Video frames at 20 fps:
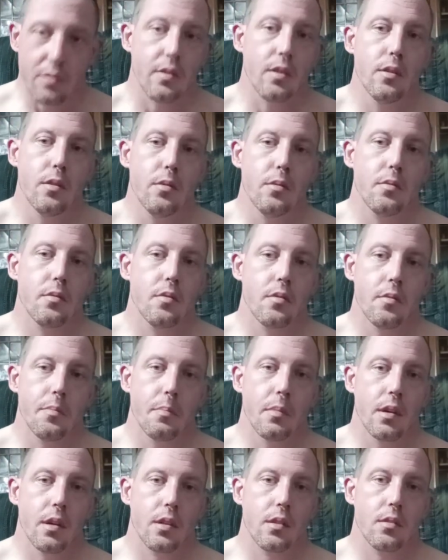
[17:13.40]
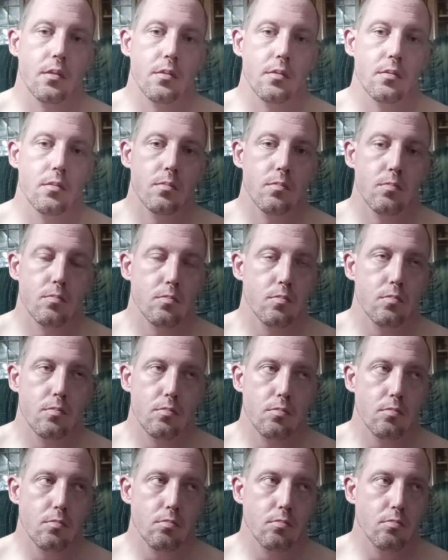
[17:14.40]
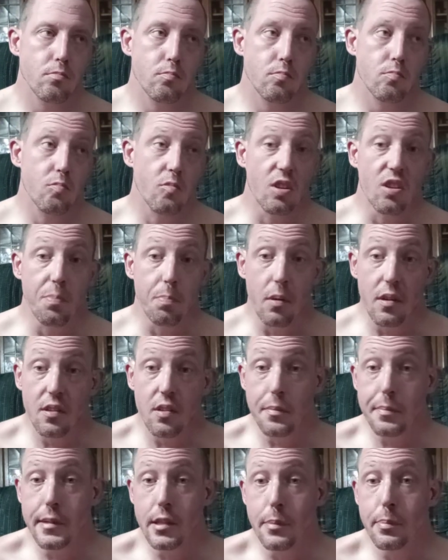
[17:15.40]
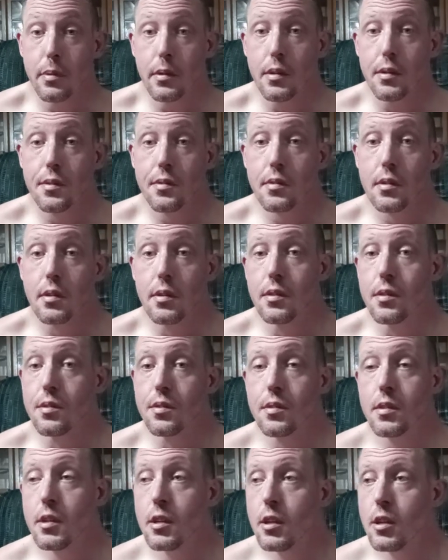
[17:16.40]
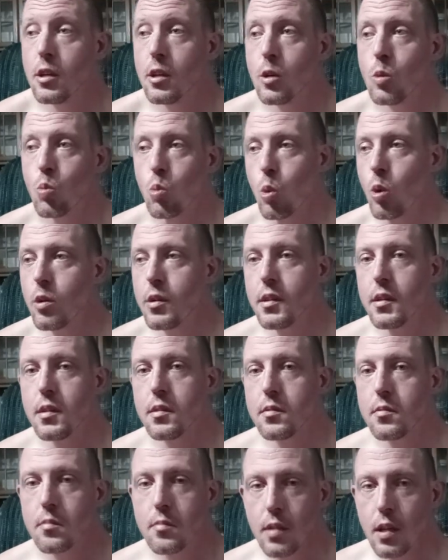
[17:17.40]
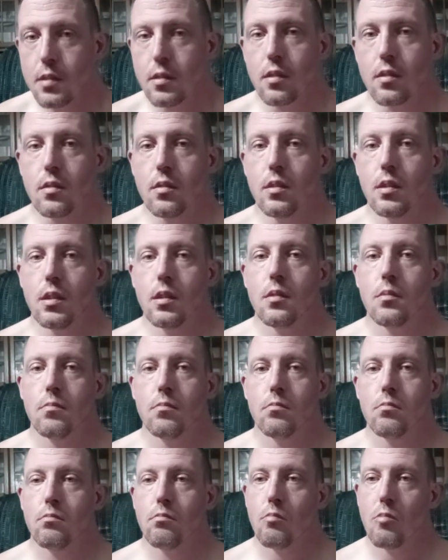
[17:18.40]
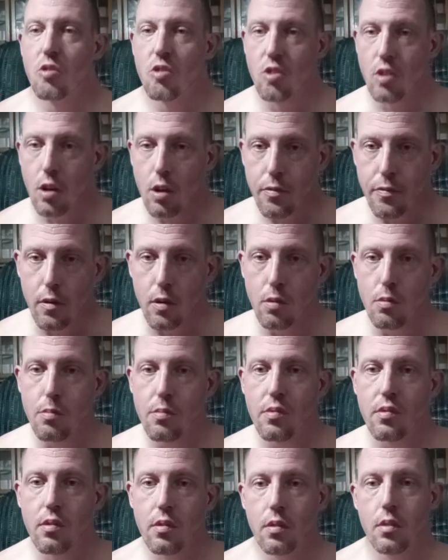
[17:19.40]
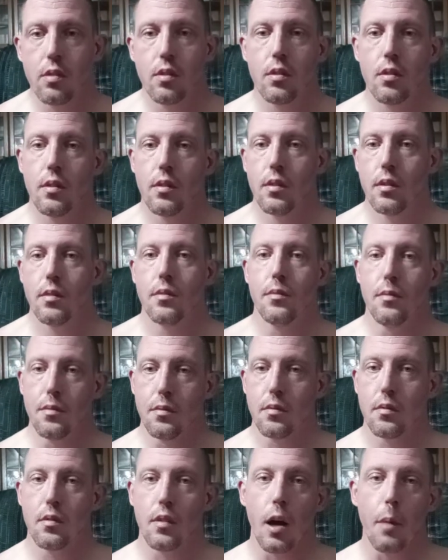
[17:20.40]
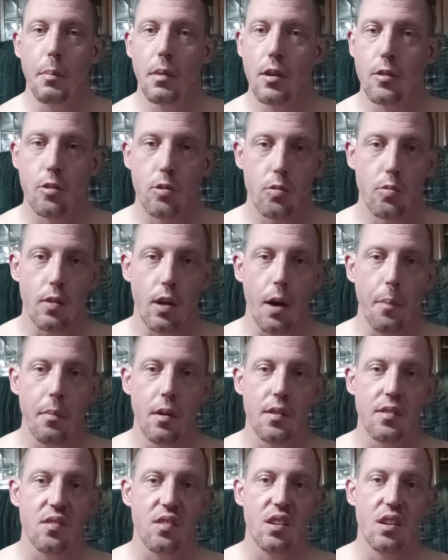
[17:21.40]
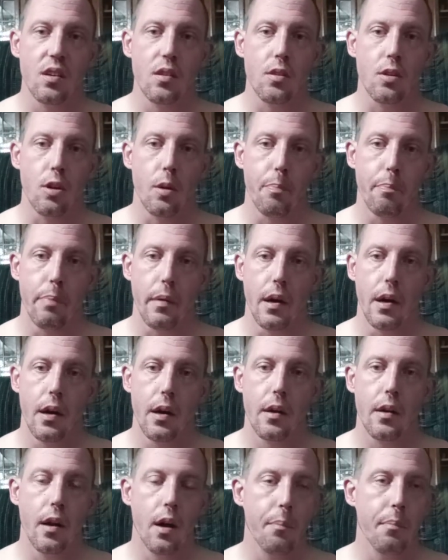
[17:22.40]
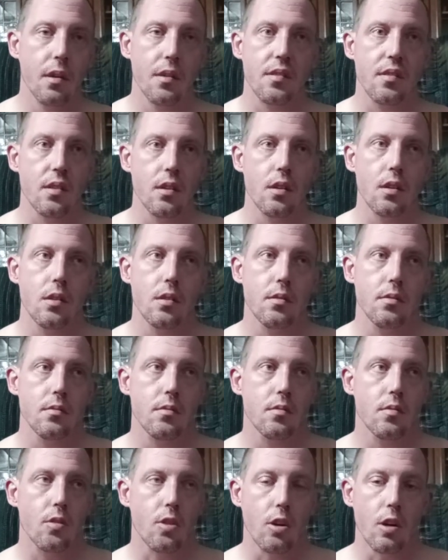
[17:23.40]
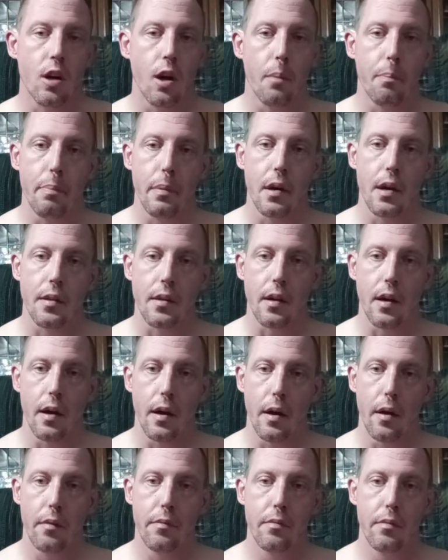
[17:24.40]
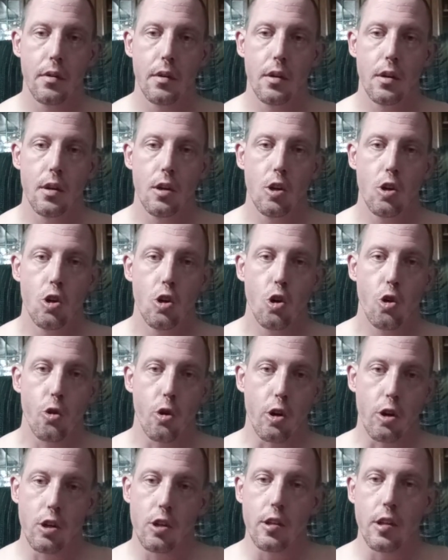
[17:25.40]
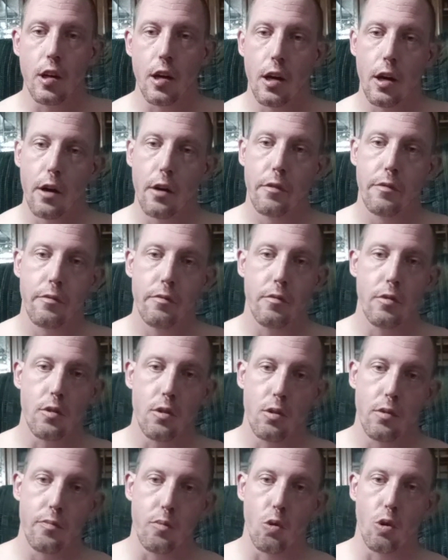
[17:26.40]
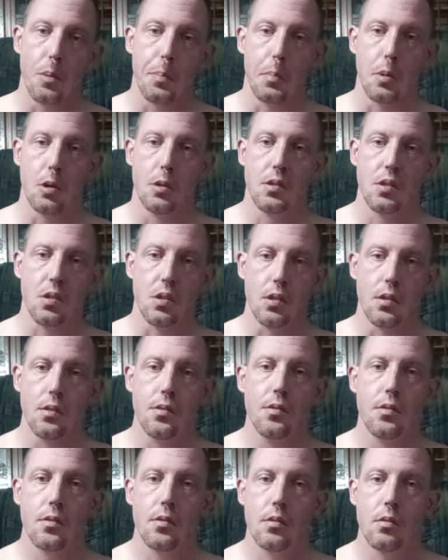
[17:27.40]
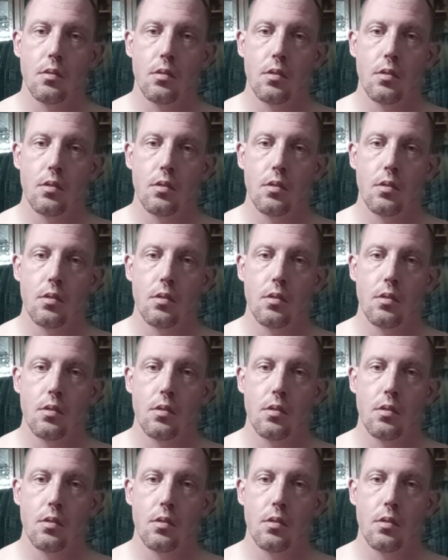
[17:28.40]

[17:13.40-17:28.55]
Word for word: to make this place a better place, because really, technically, cell phones, I mean, I'm not saying they're bad, I'm not saying they're not bad to have, they're good to have, you know, for emergencies,